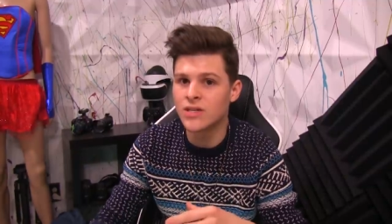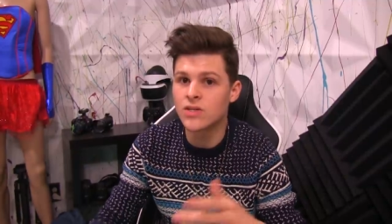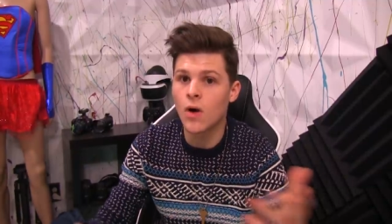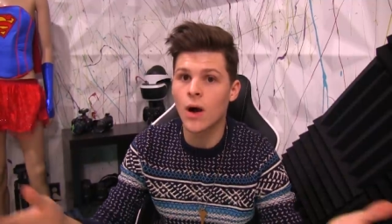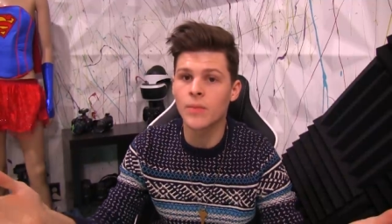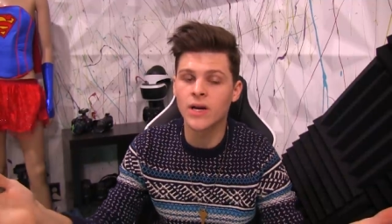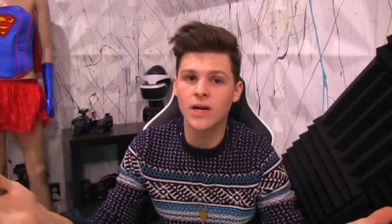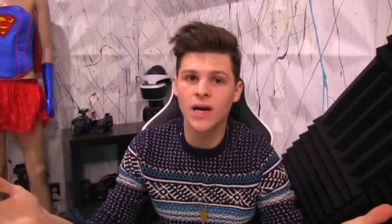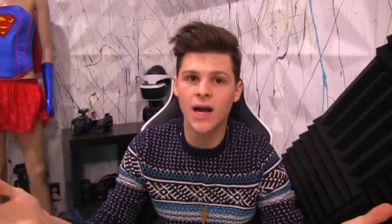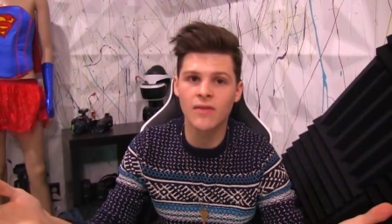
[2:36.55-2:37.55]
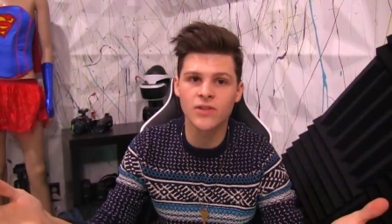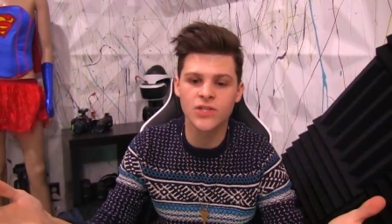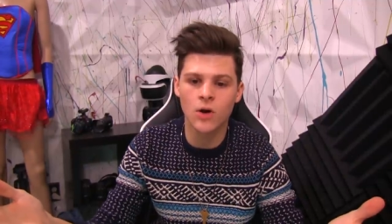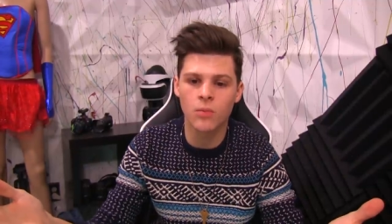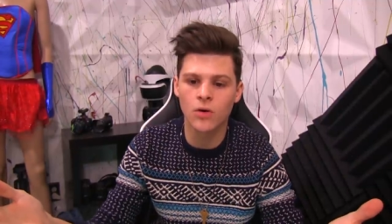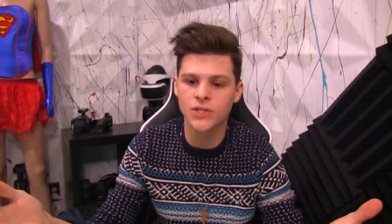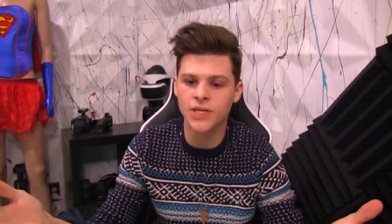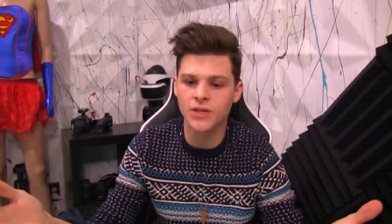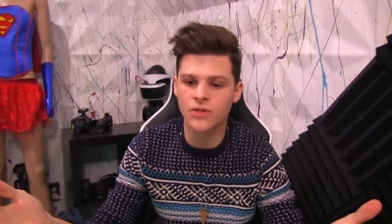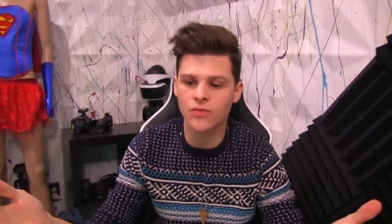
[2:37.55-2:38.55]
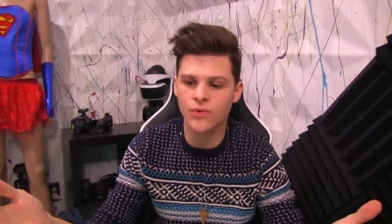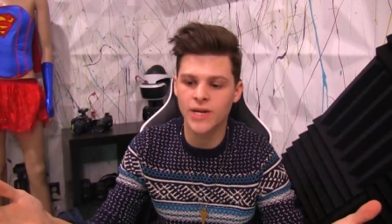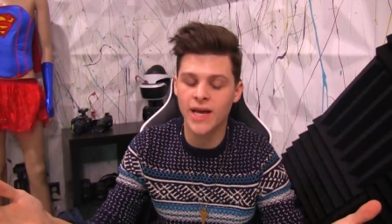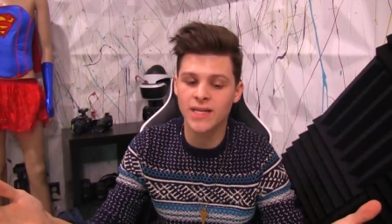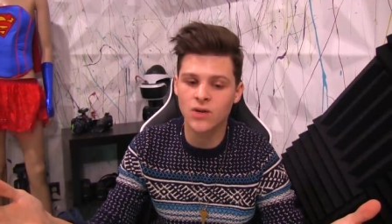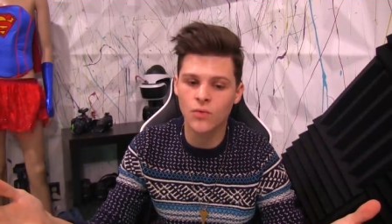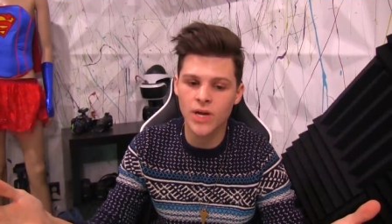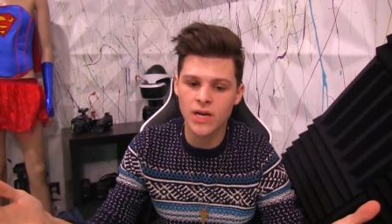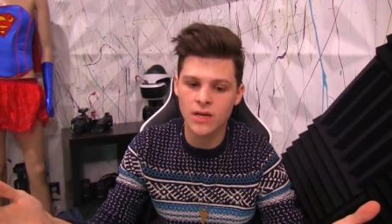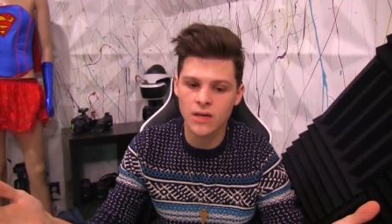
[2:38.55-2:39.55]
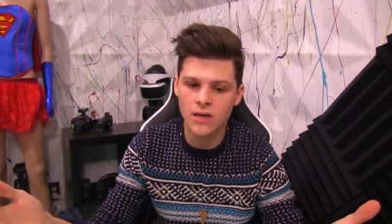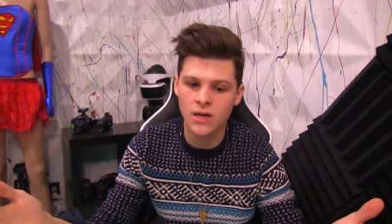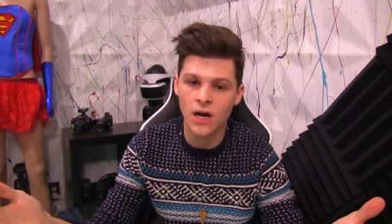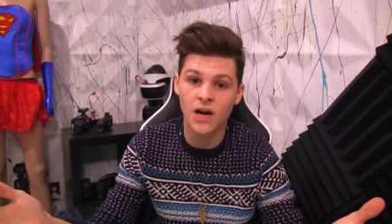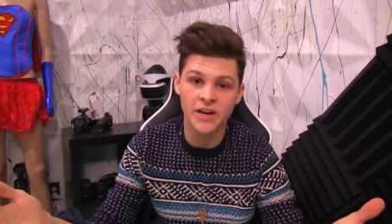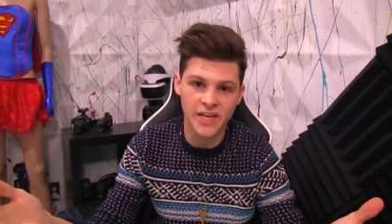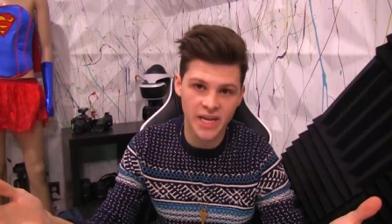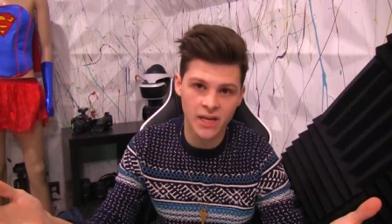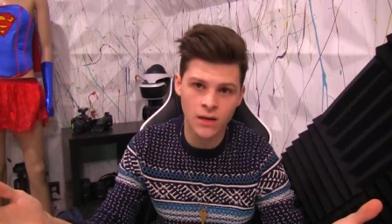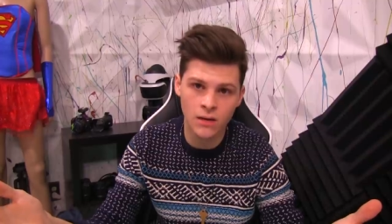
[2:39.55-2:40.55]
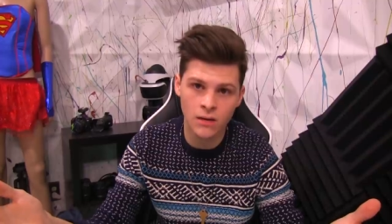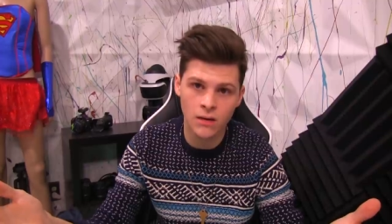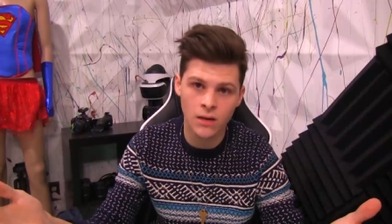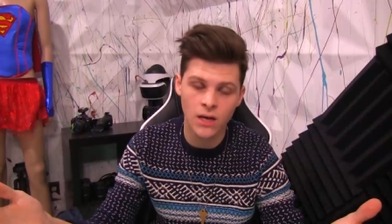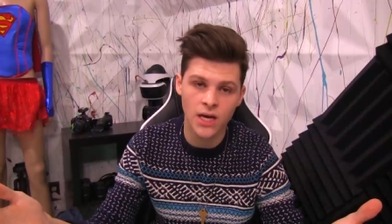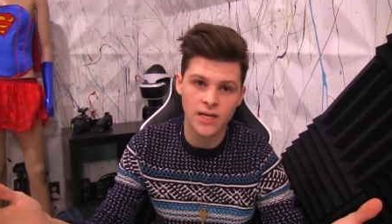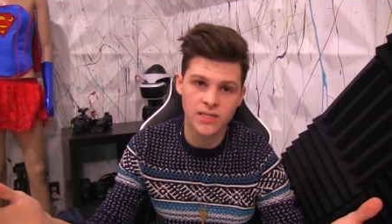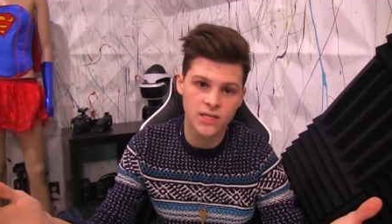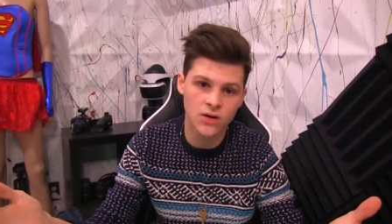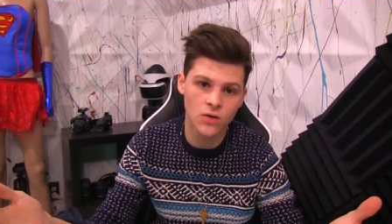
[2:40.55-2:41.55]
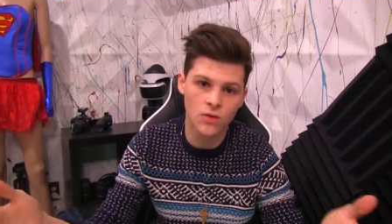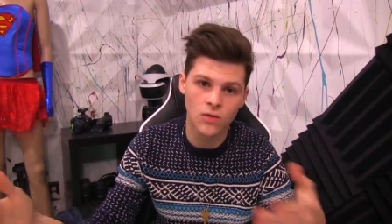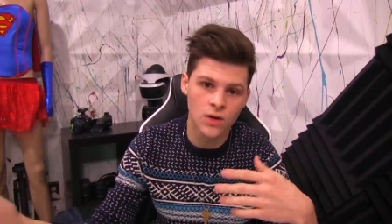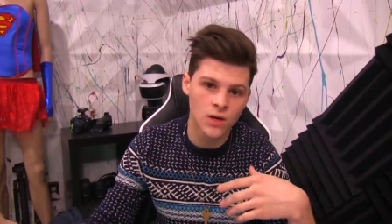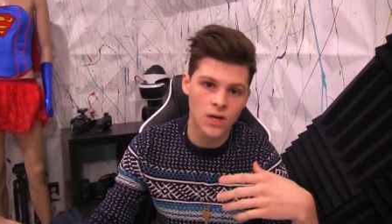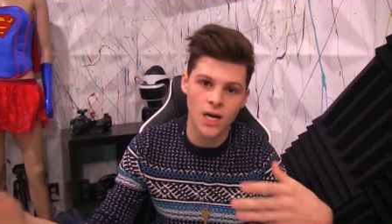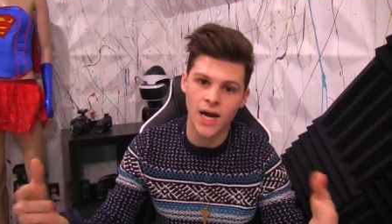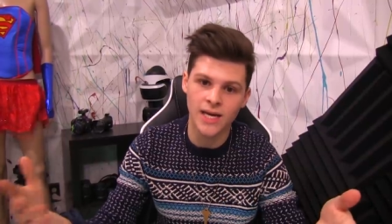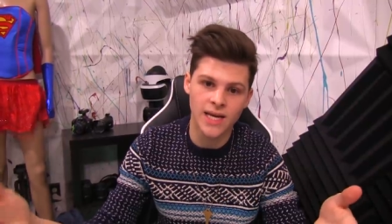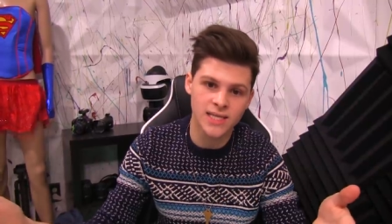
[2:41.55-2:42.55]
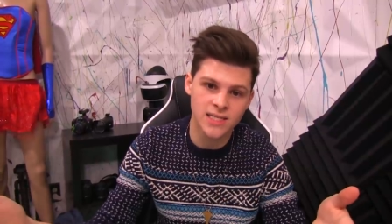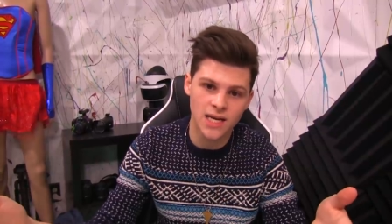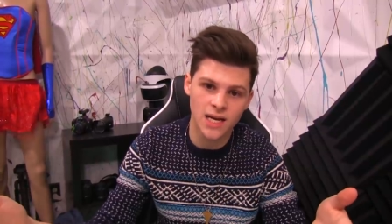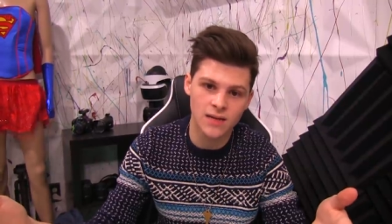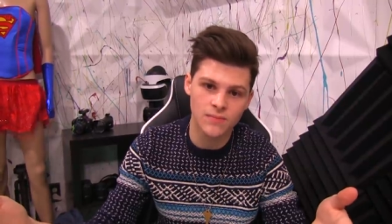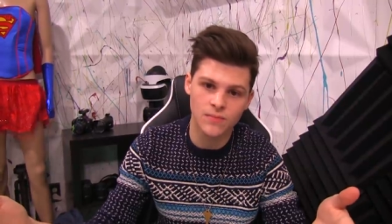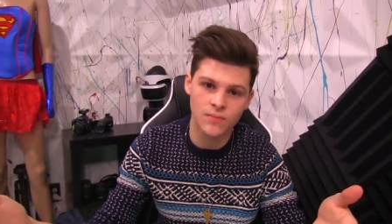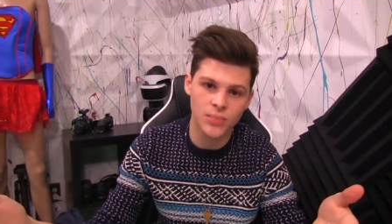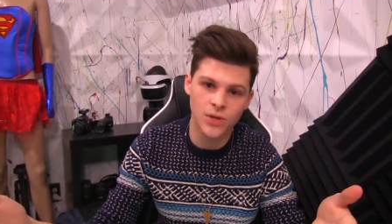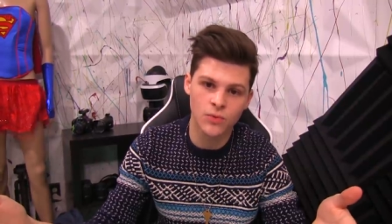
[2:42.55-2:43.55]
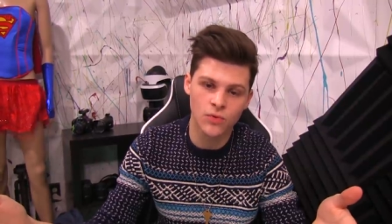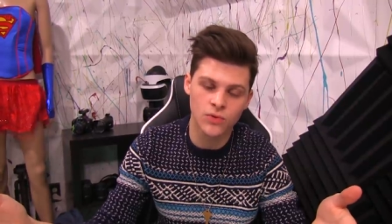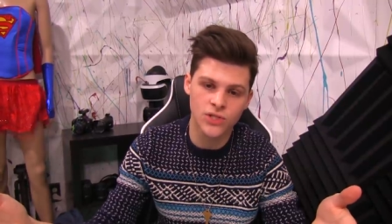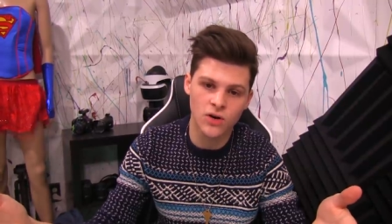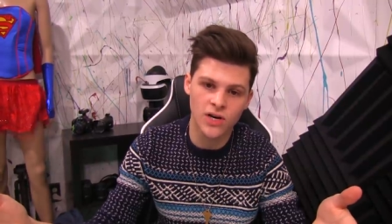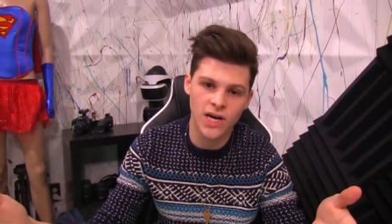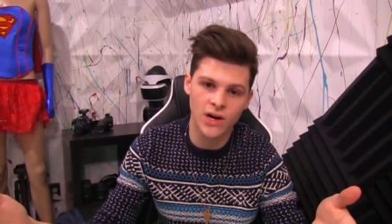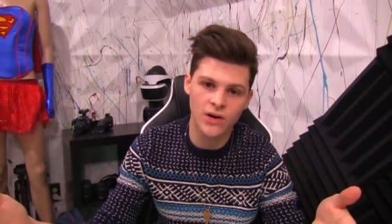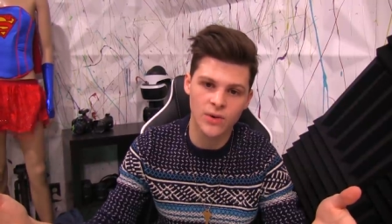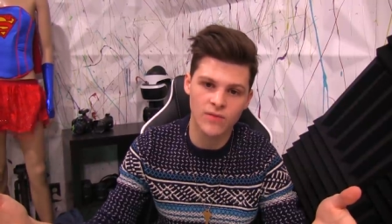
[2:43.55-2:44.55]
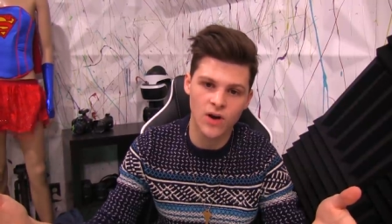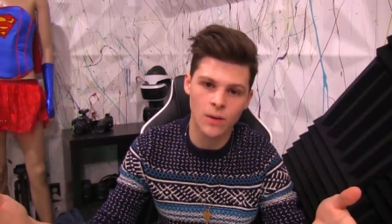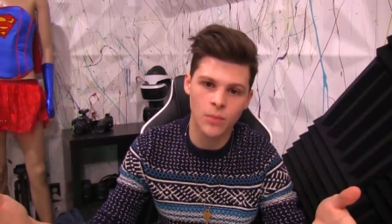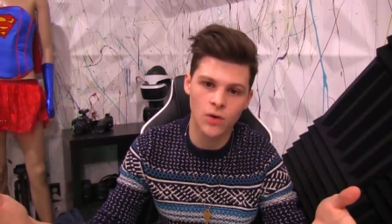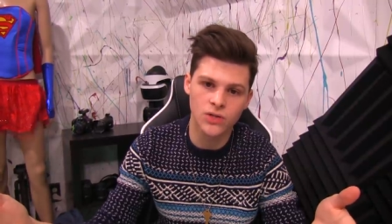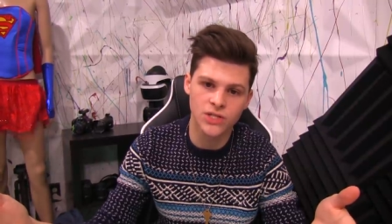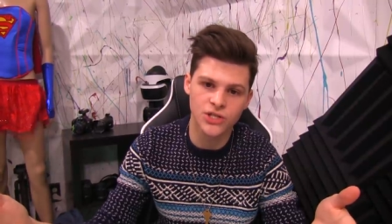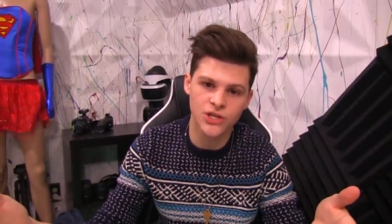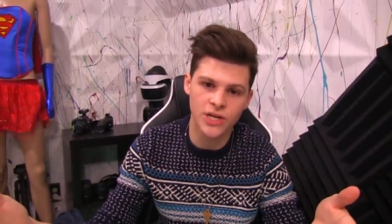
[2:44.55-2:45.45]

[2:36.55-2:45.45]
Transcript: So I'm gonna have to start posting three days a week again until I guess people start caring whenever I post and